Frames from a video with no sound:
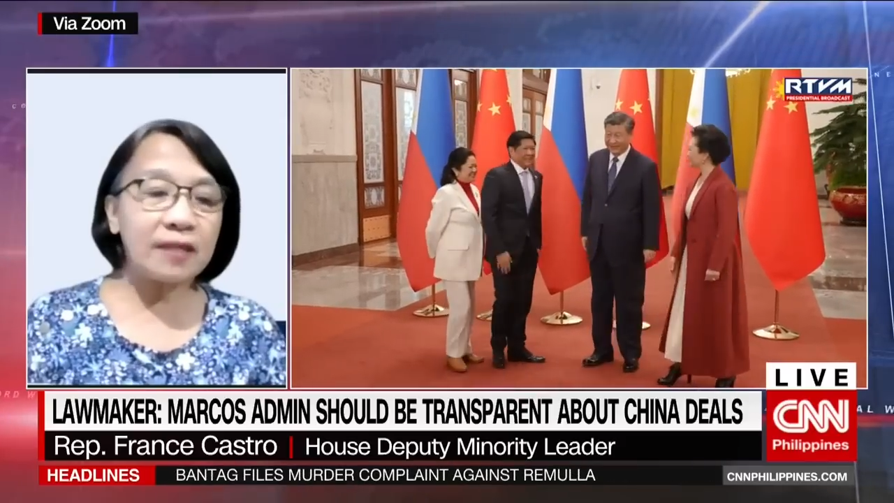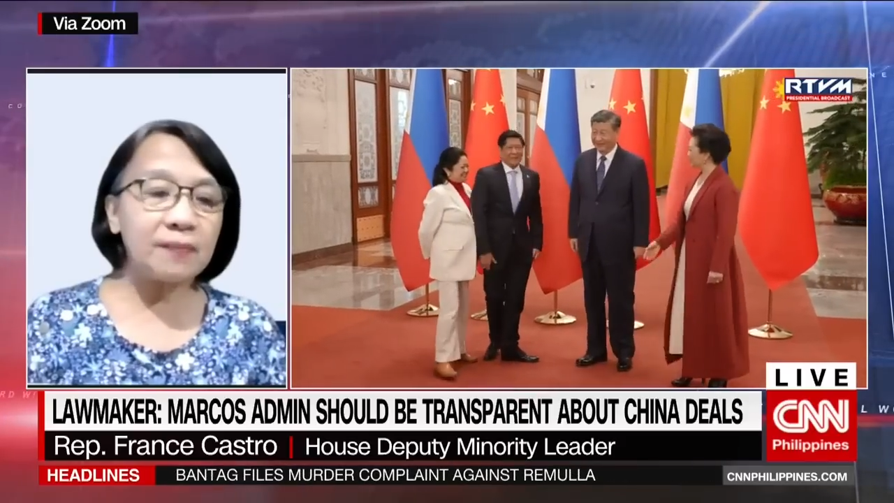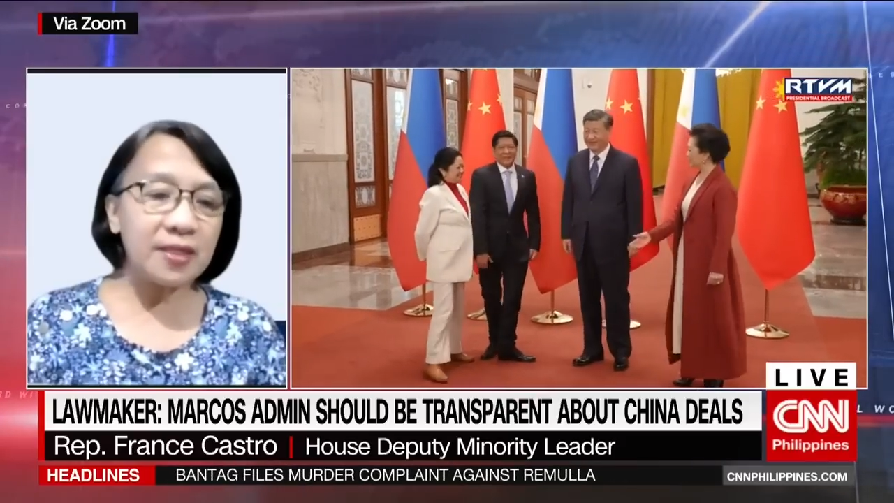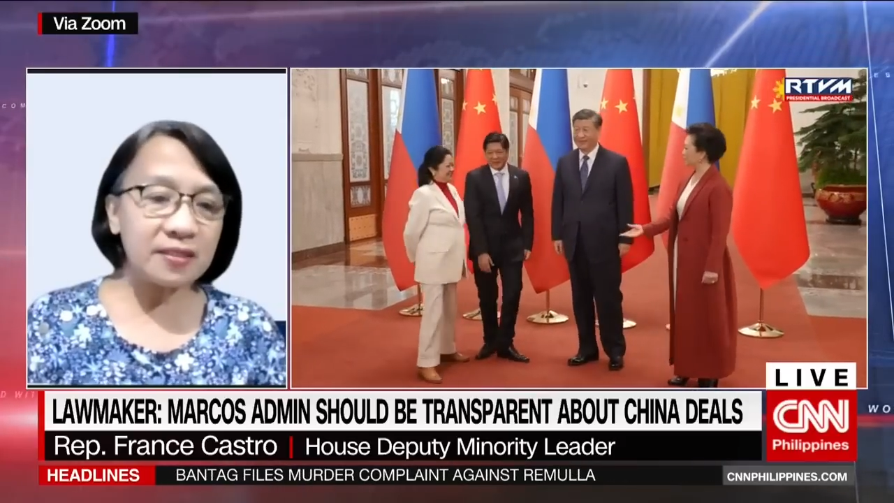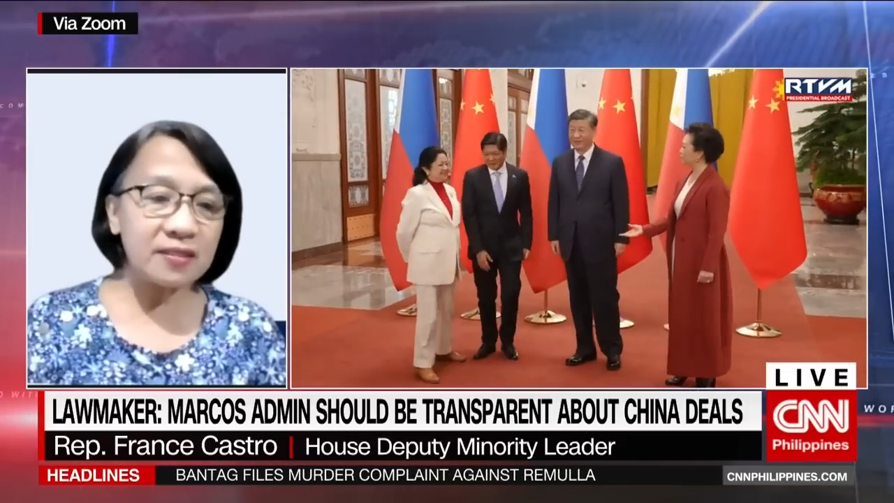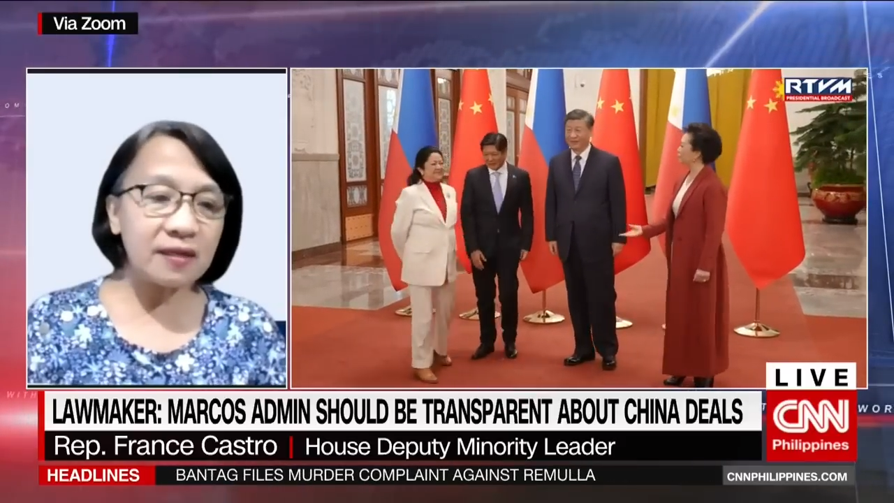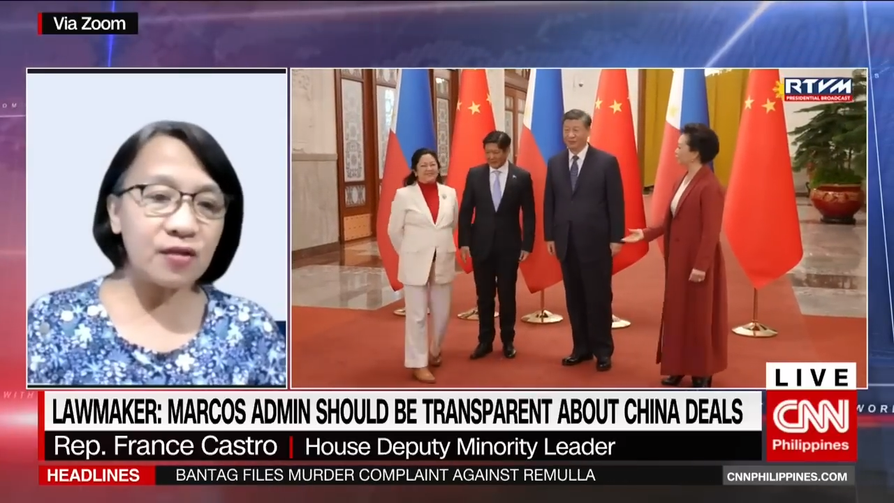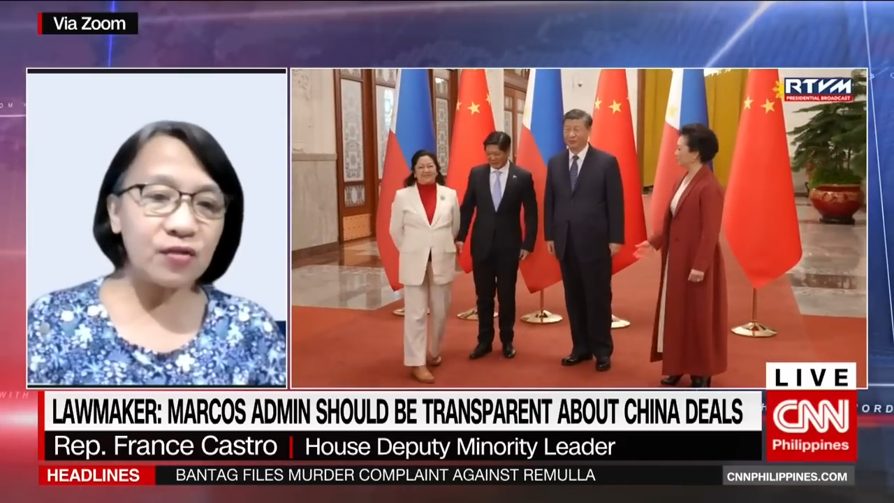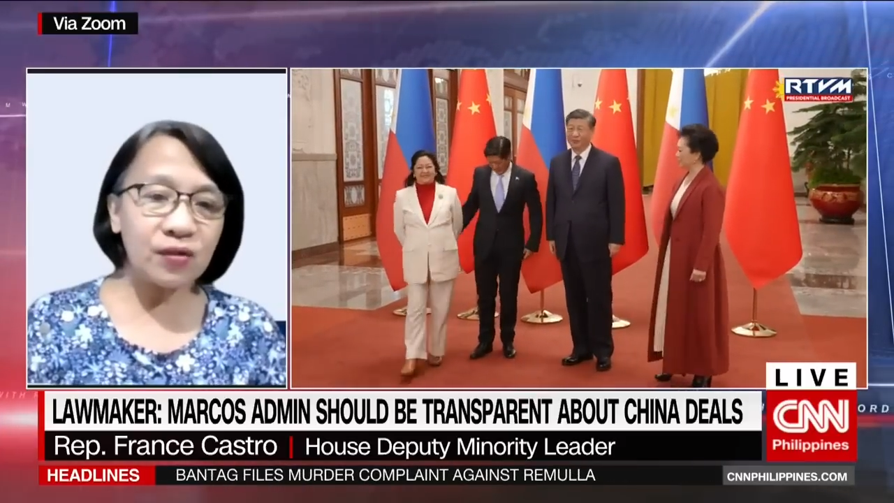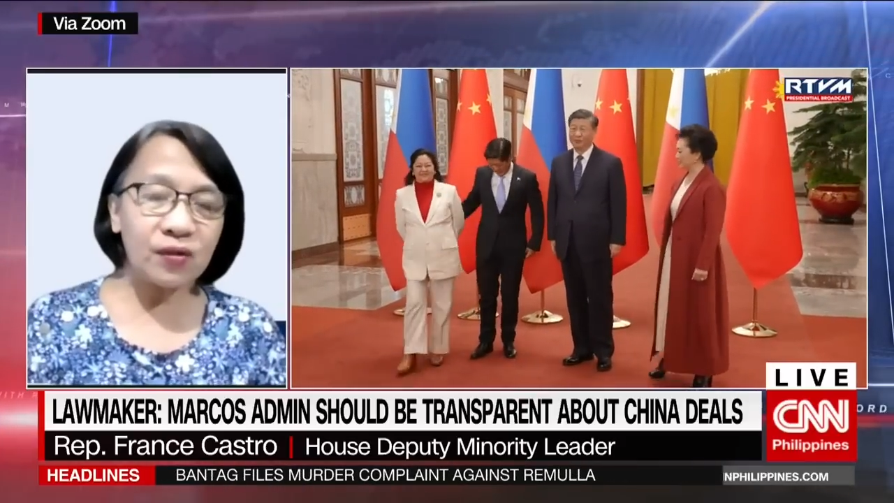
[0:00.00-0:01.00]

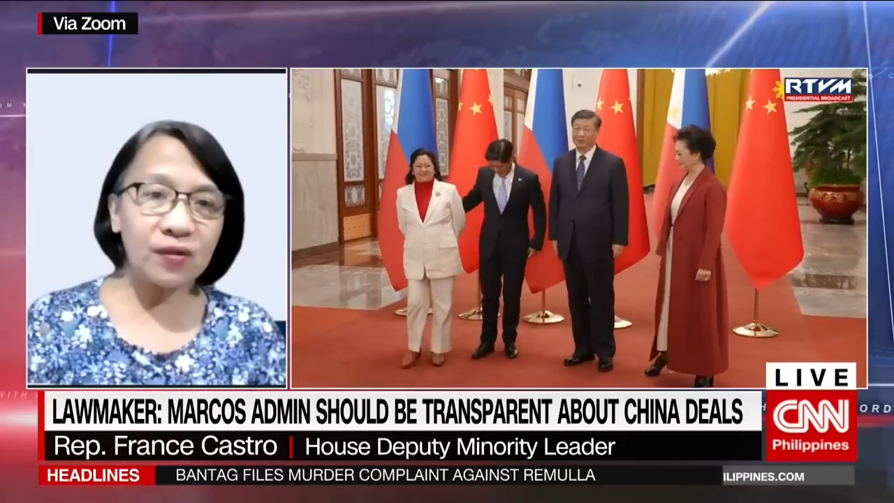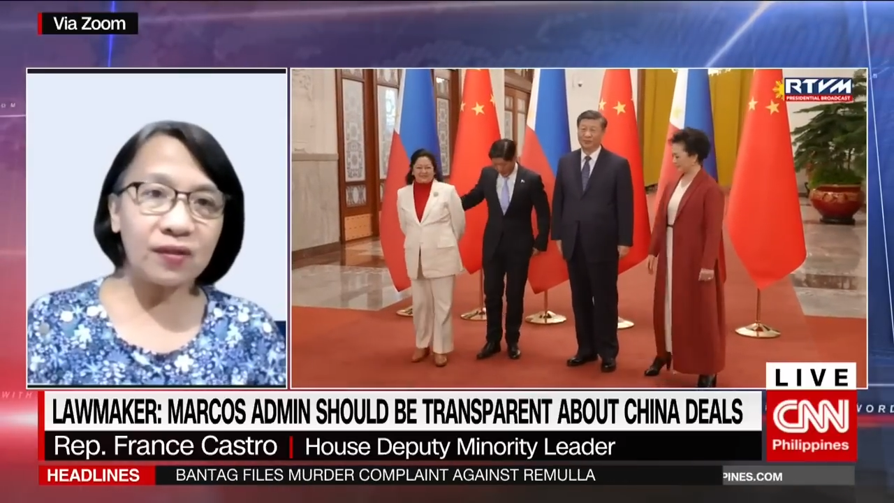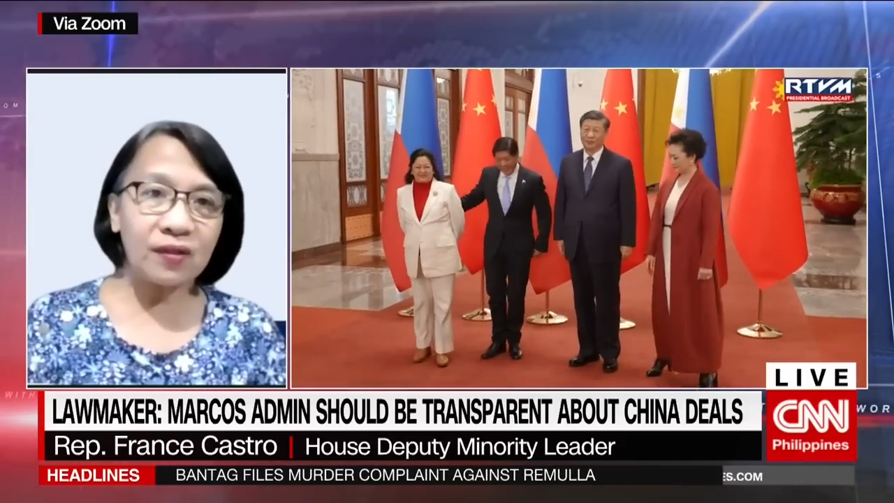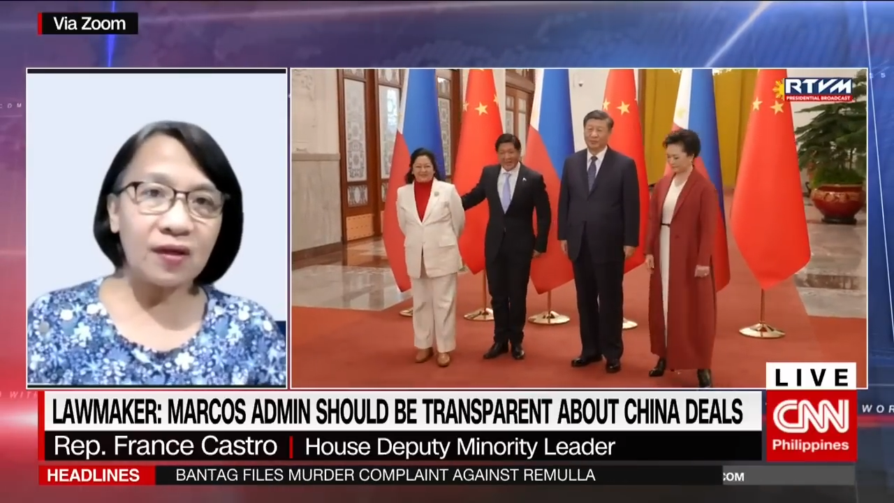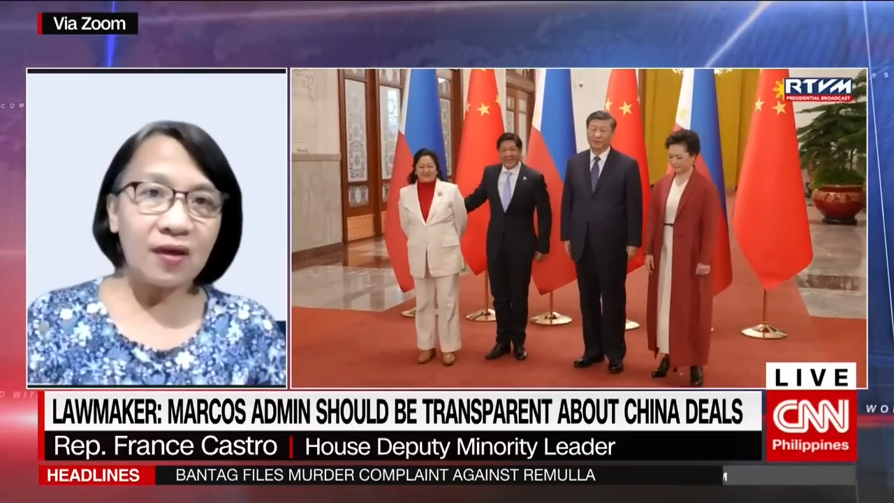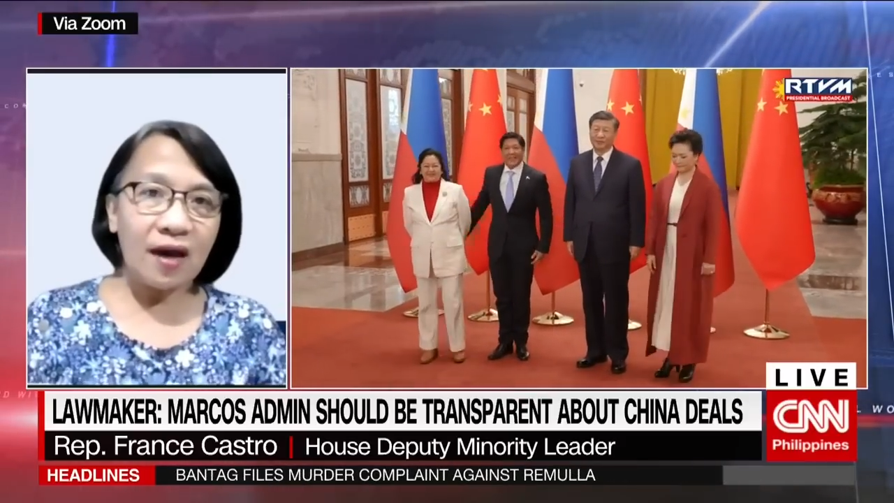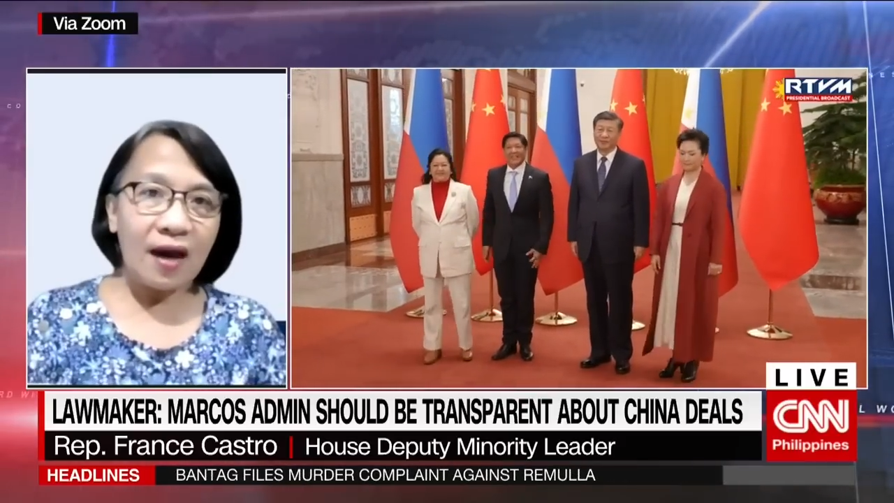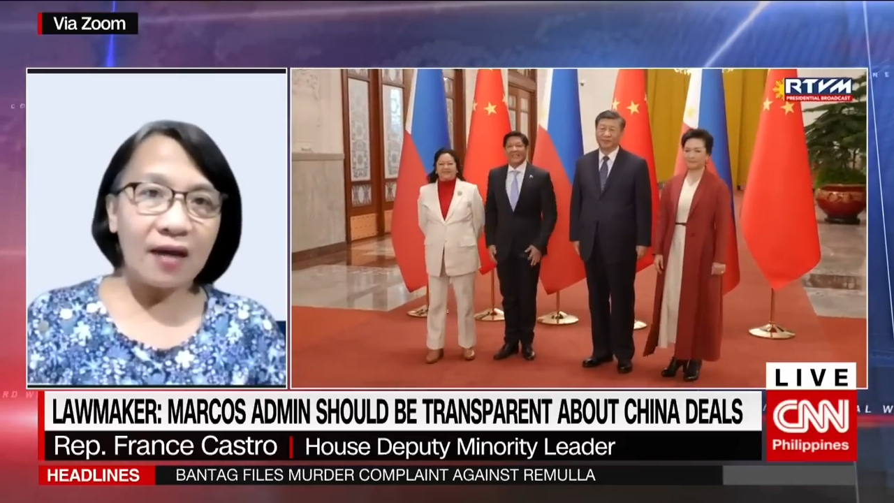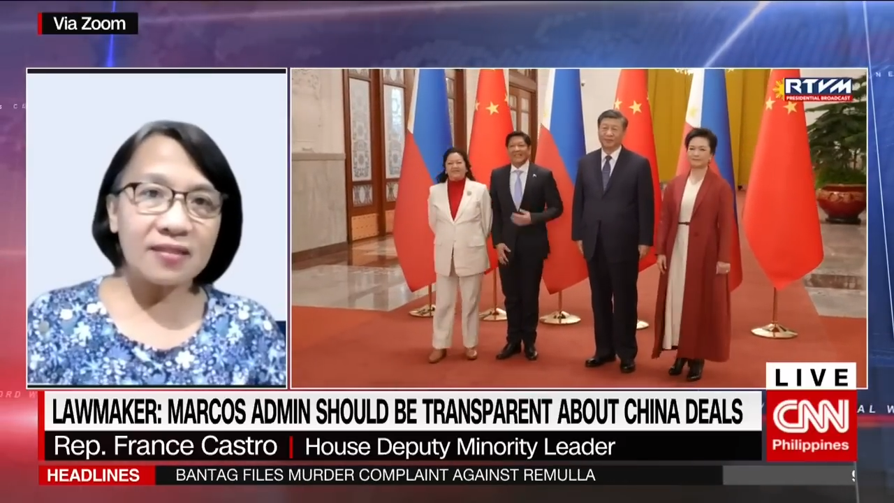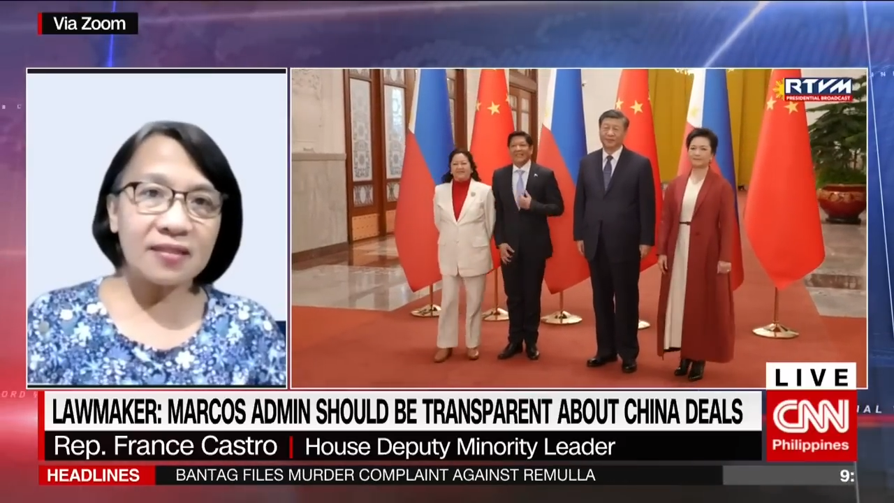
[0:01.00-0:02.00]
administration
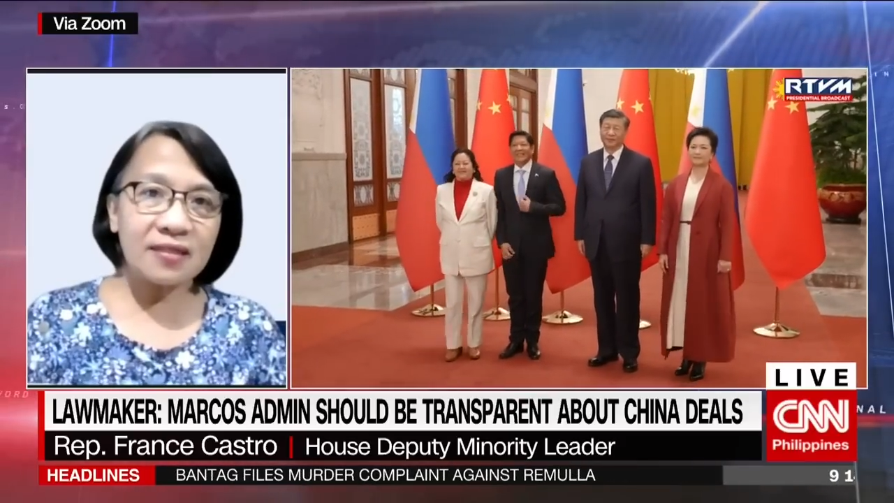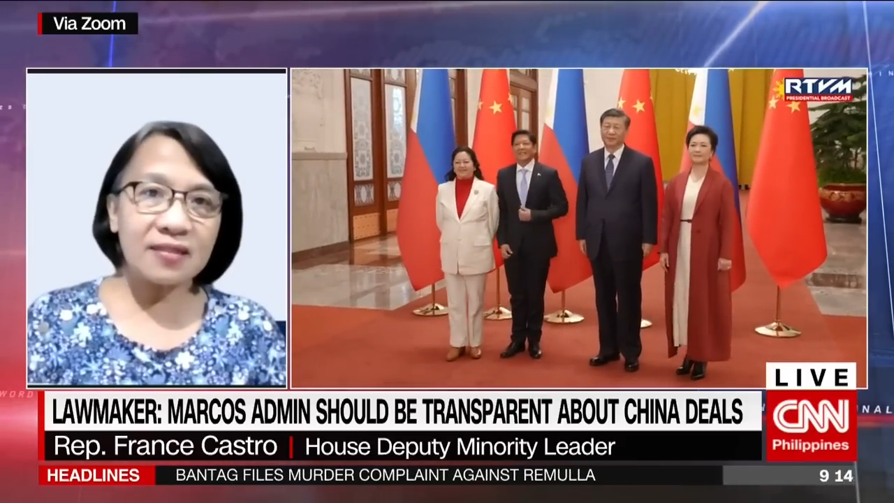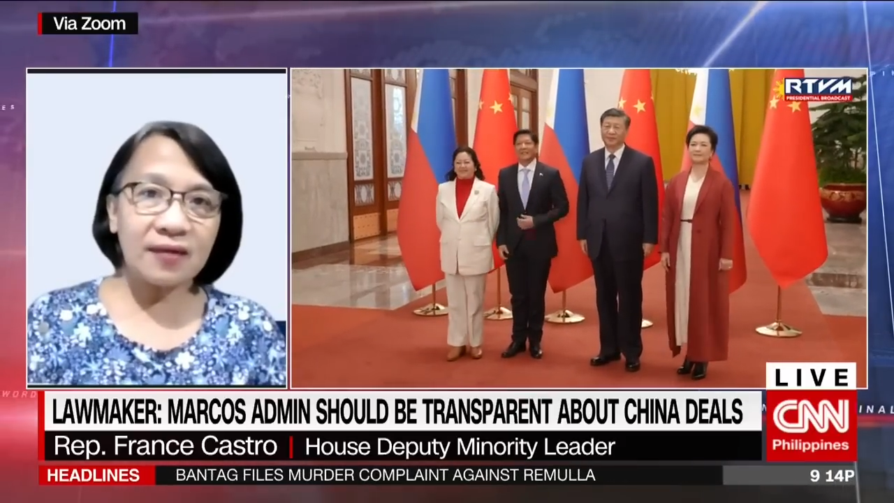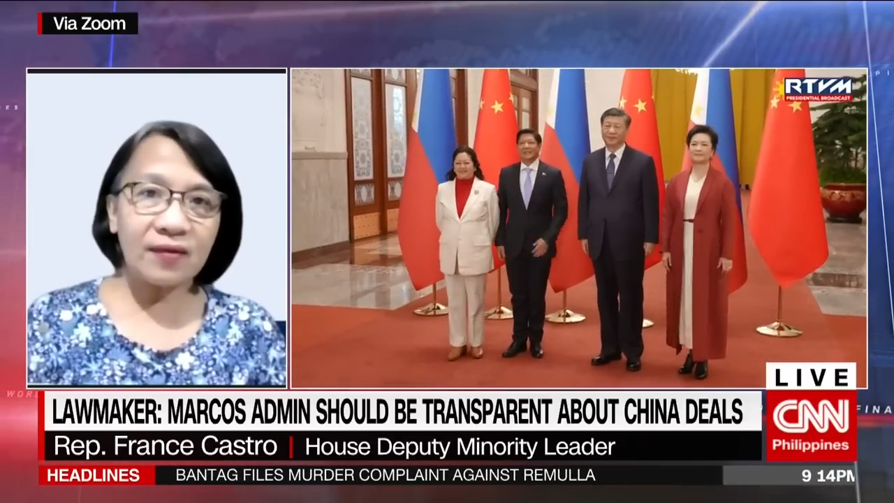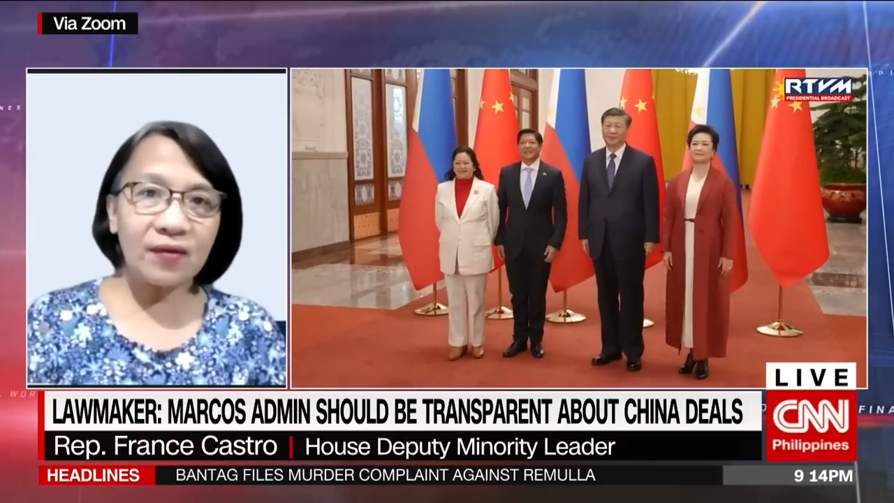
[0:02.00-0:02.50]
has this